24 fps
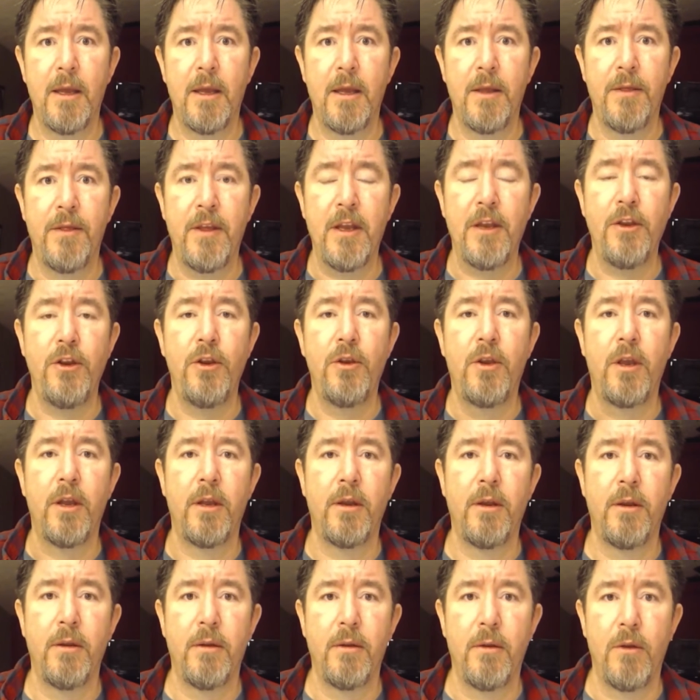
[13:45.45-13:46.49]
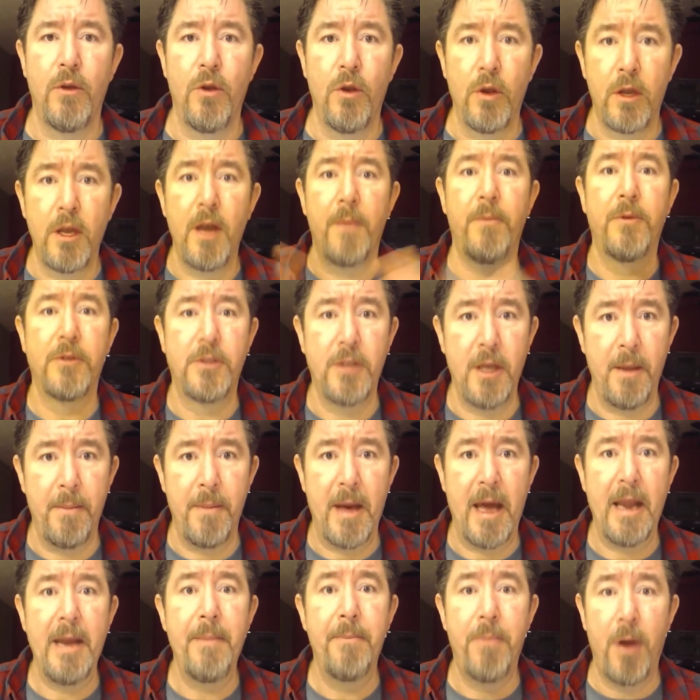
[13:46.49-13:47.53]
then you can hook up with
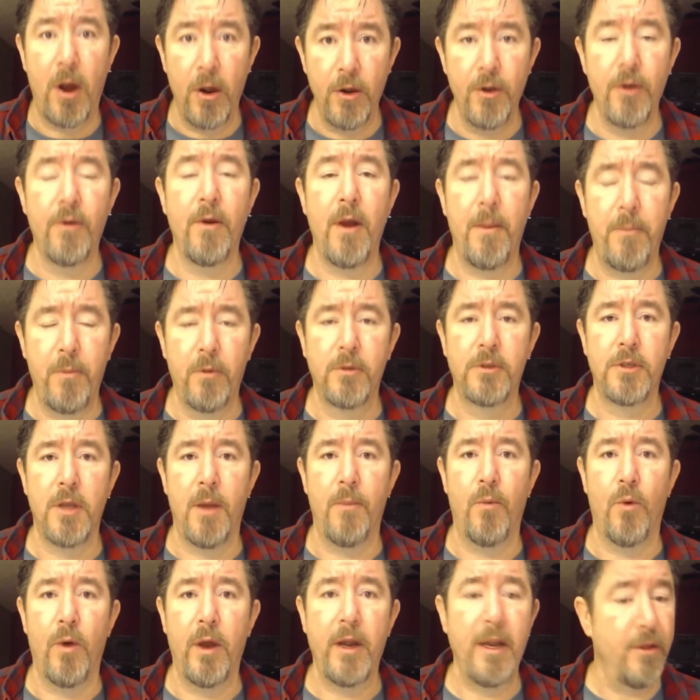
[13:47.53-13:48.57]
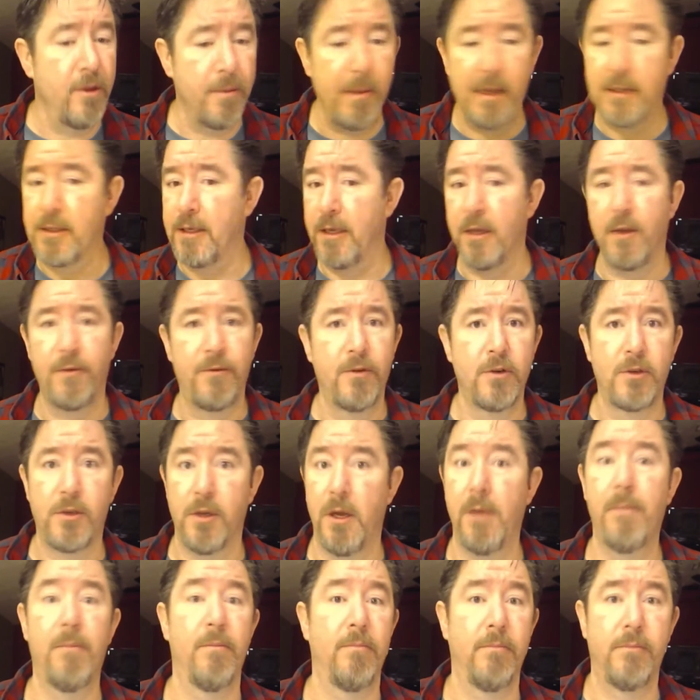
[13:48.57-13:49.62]
somebody, partner up with someone, either myself or
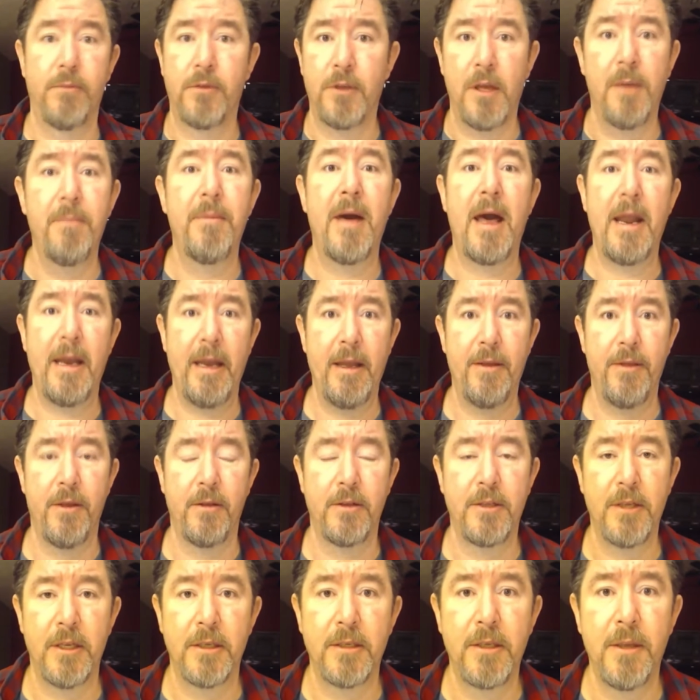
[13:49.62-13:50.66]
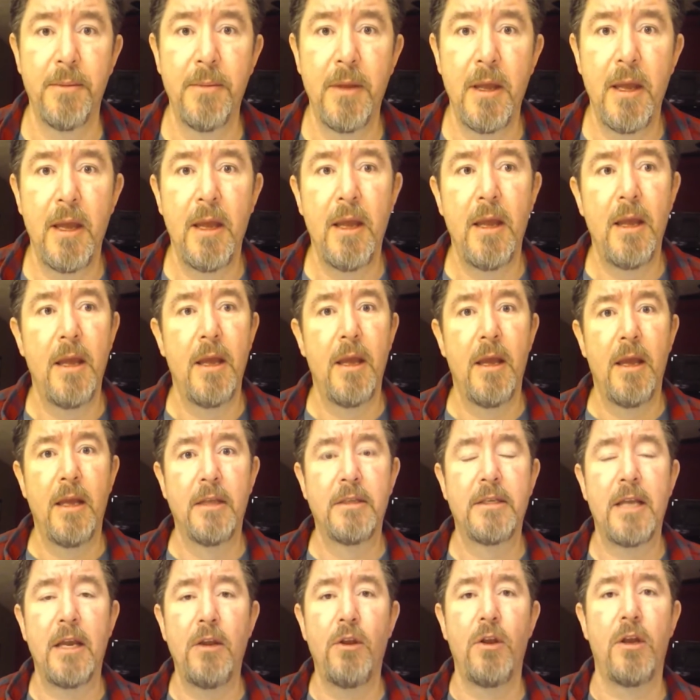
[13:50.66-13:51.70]
somebody in the system,
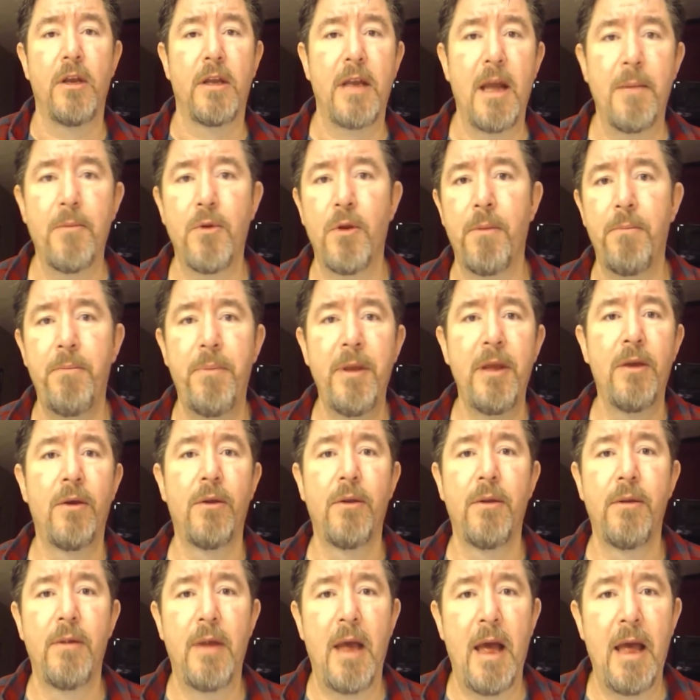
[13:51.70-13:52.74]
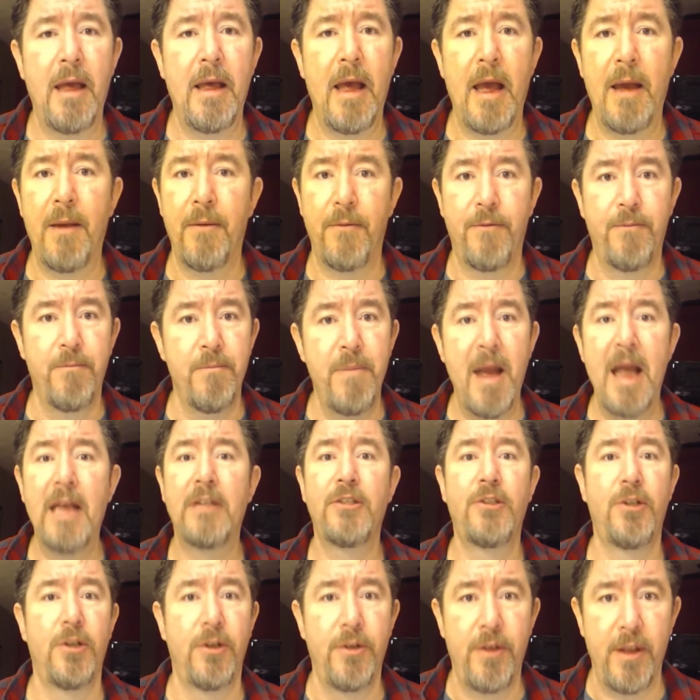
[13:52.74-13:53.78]
and say, look, I'm going to build, I've
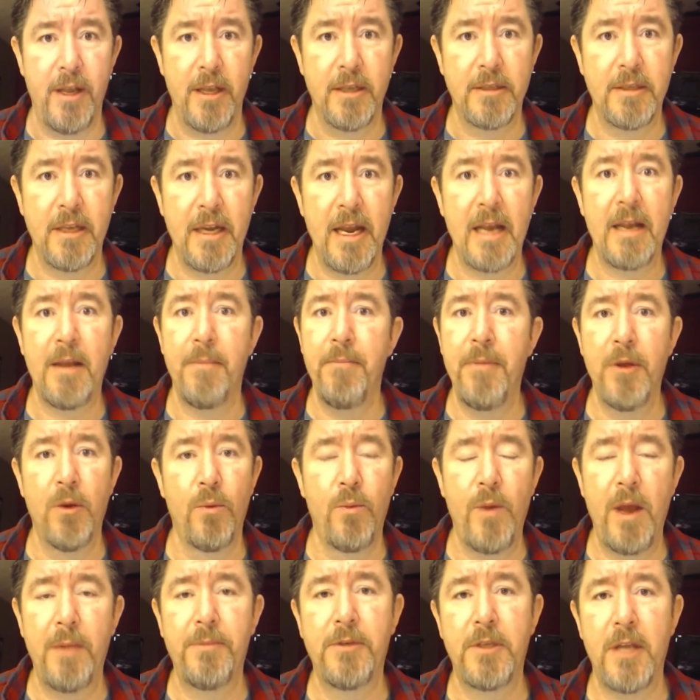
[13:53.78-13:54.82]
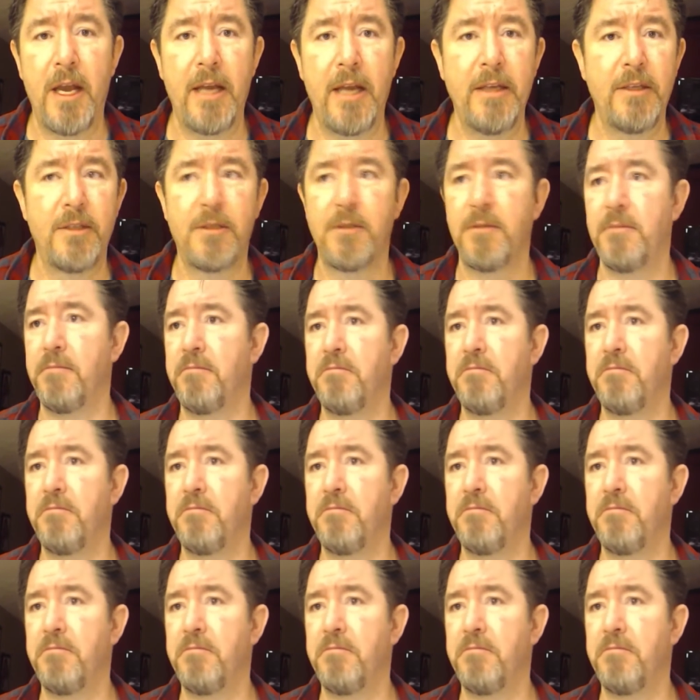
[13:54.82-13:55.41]
mastered this, and I can build websites